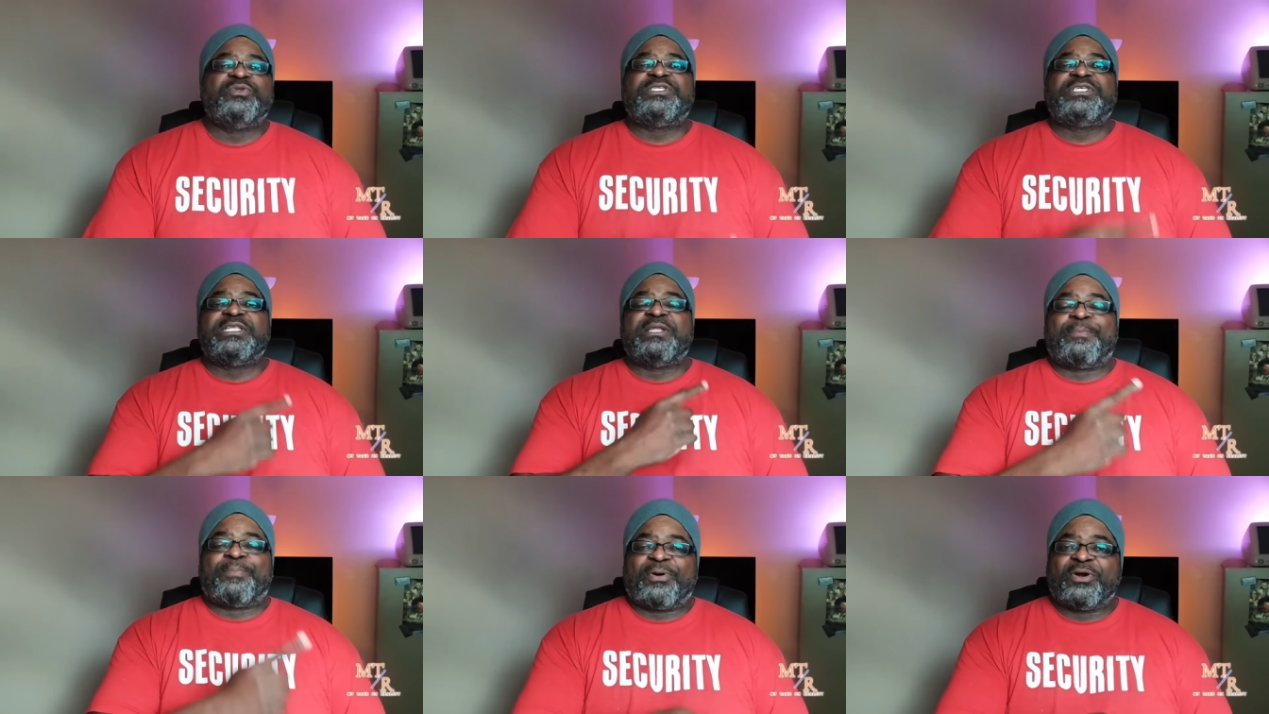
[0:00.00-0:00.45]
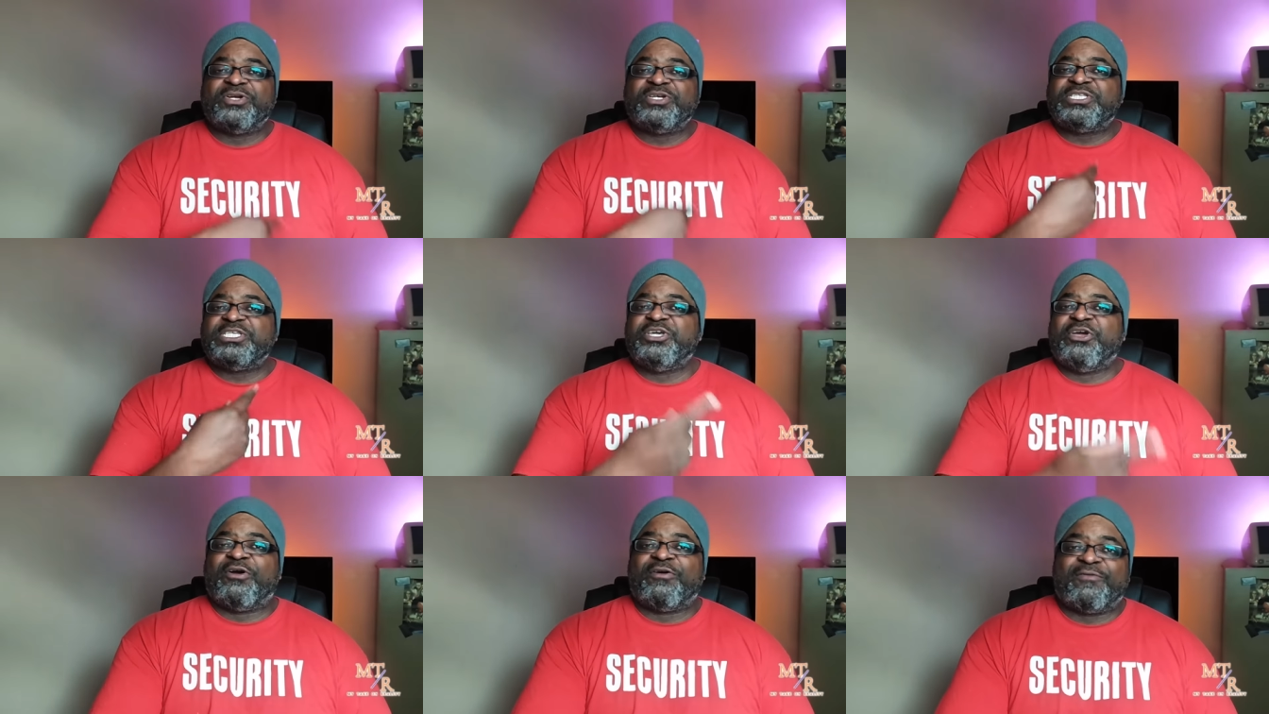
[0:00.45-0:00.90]
to the
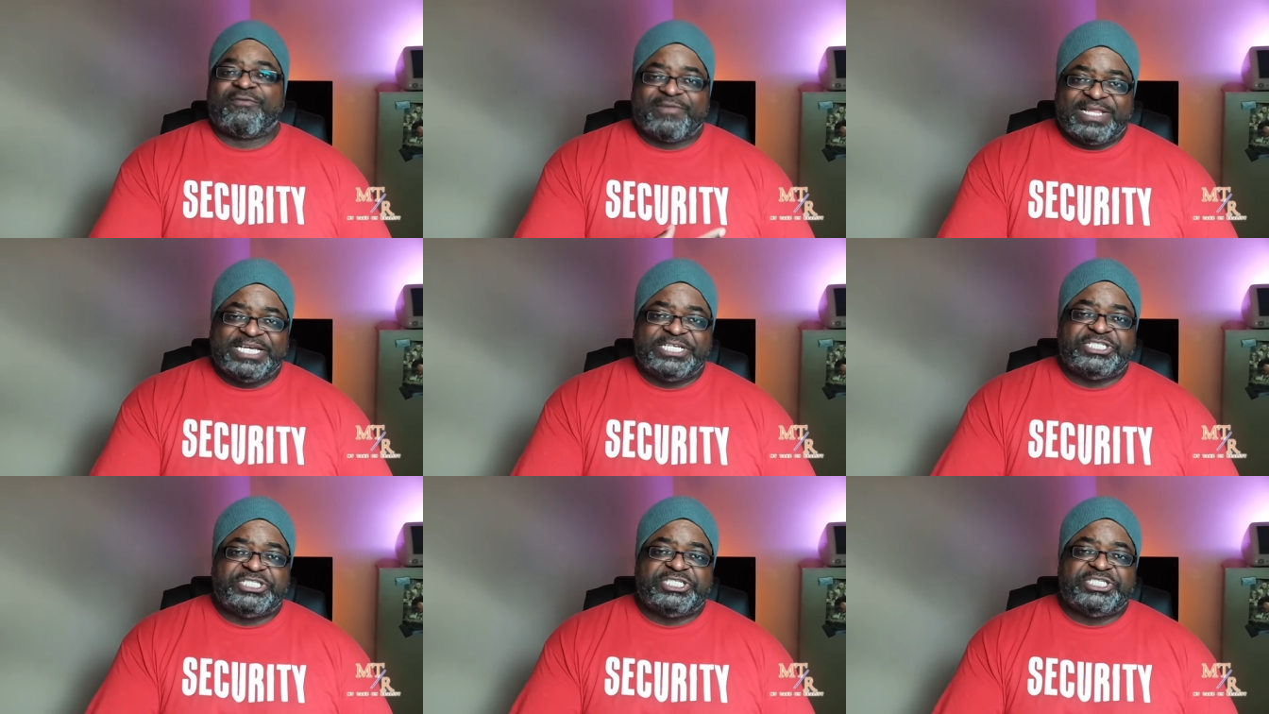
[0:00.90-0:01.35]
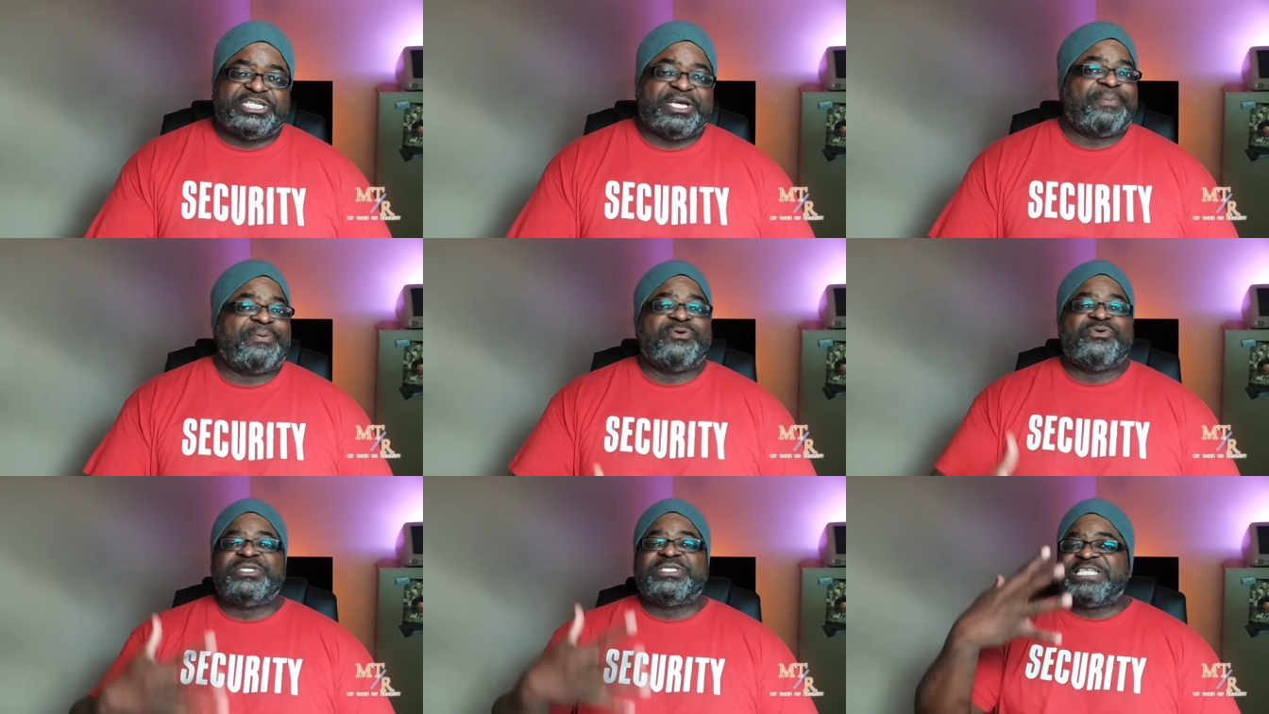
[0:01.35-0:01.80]
person you're in a relationship
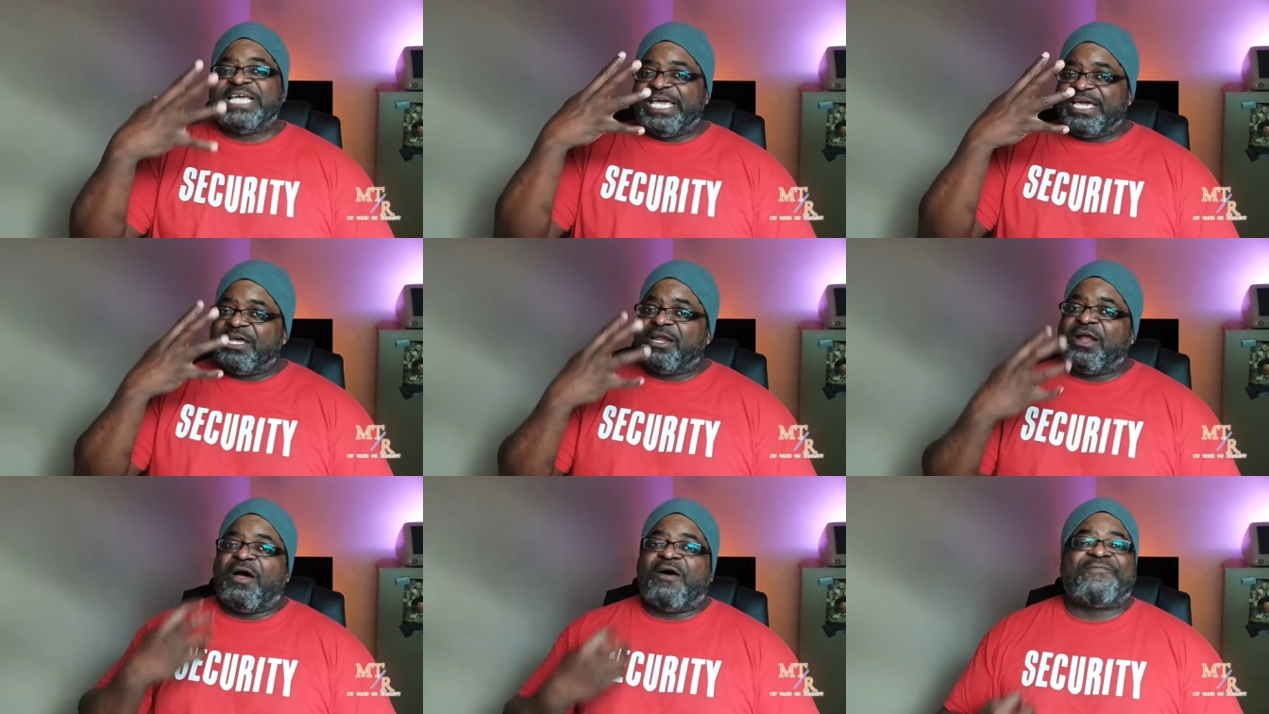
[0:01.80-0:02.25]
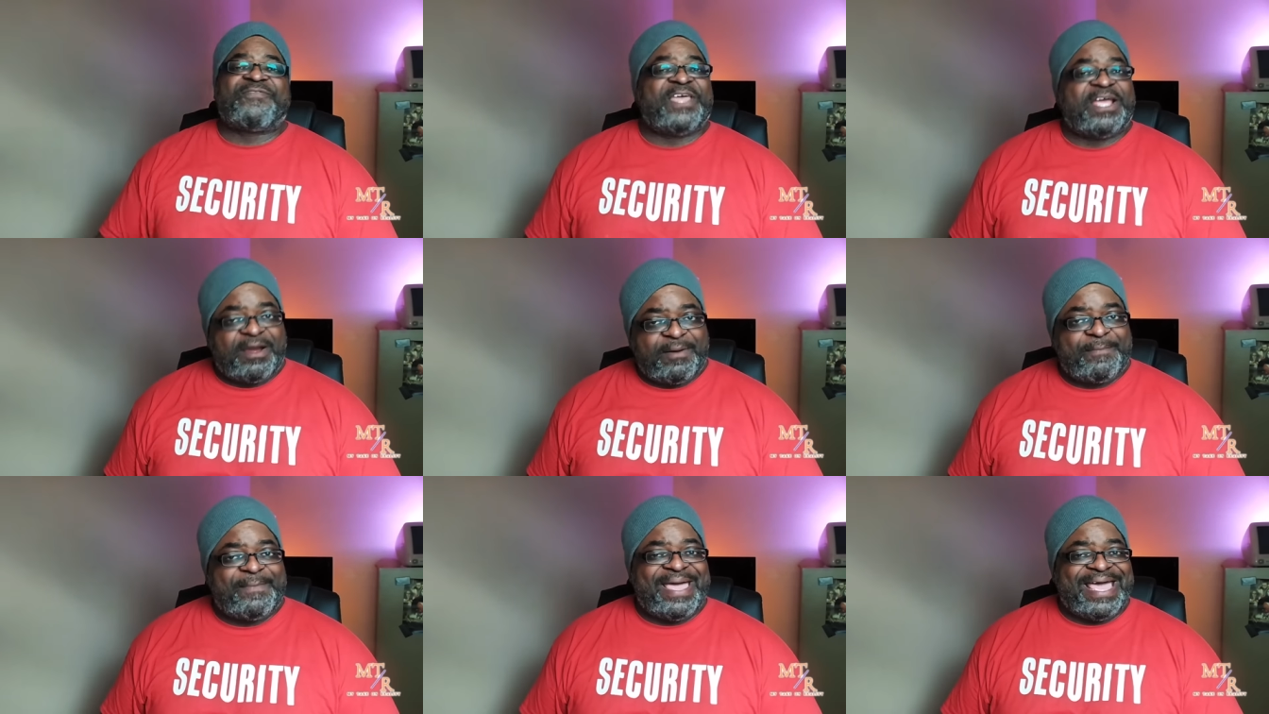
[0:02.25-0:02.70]
who is taking off
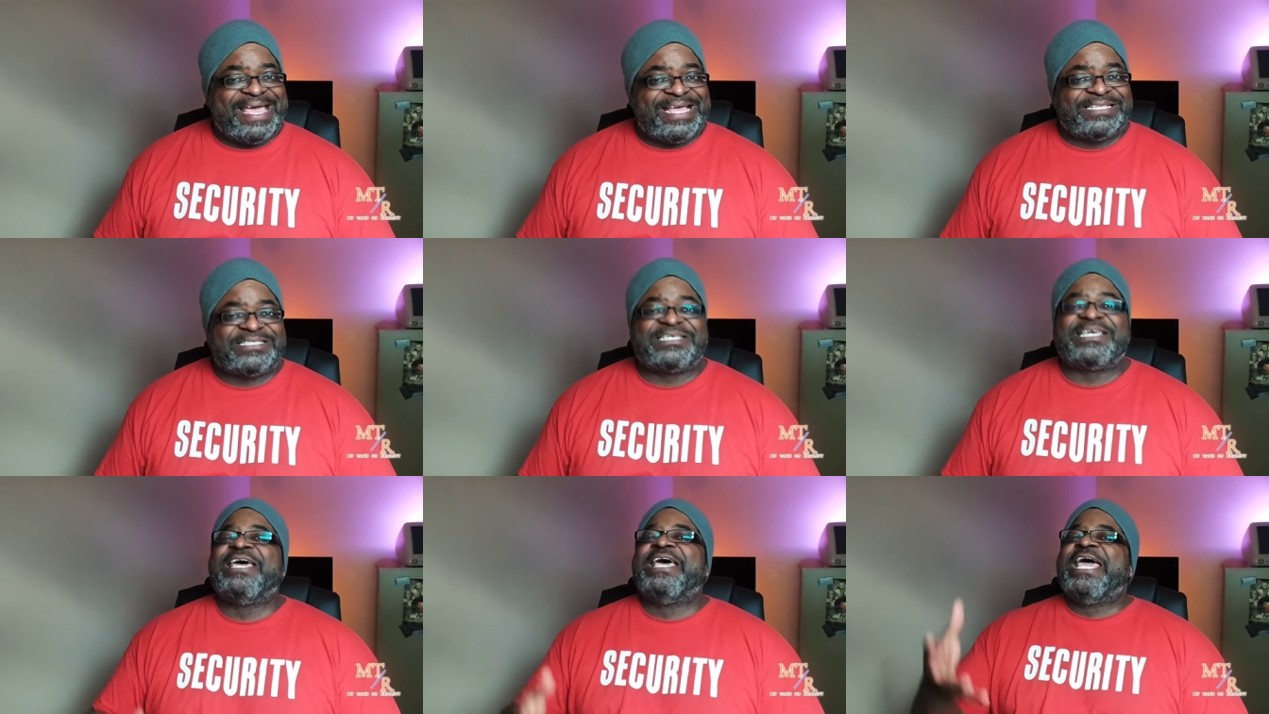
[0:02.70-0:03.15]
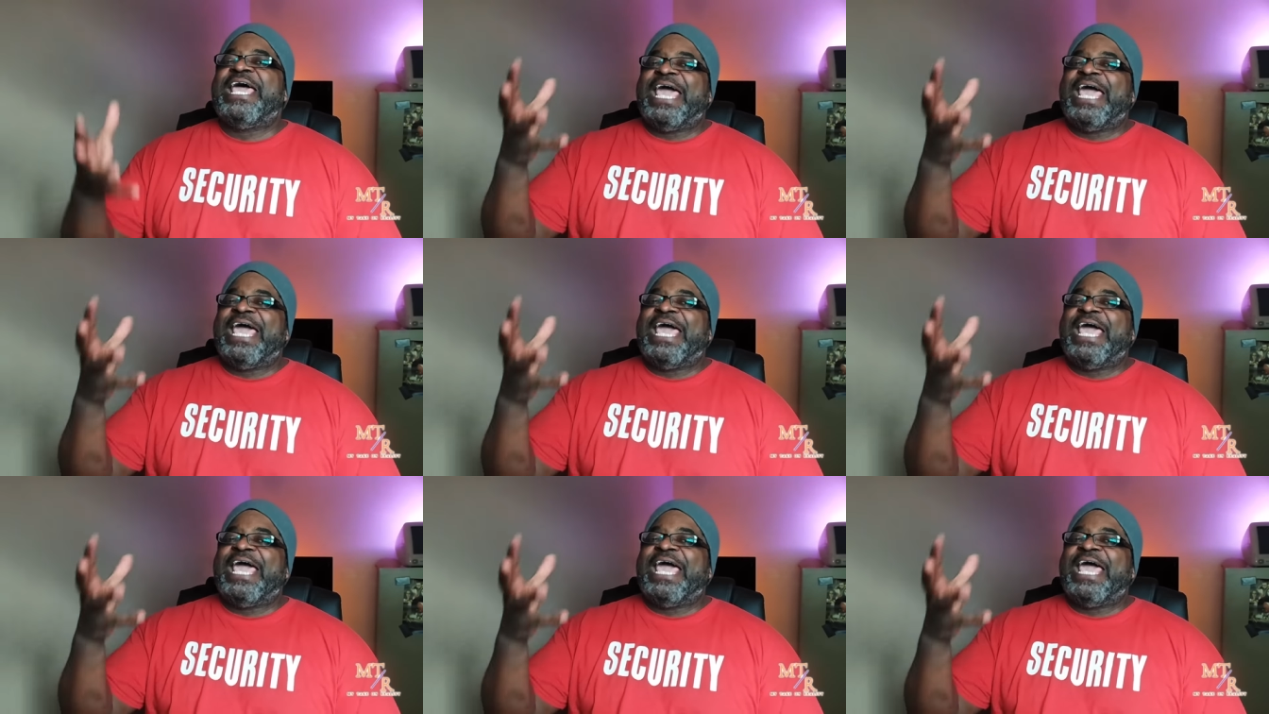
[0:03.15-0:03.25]
their mask.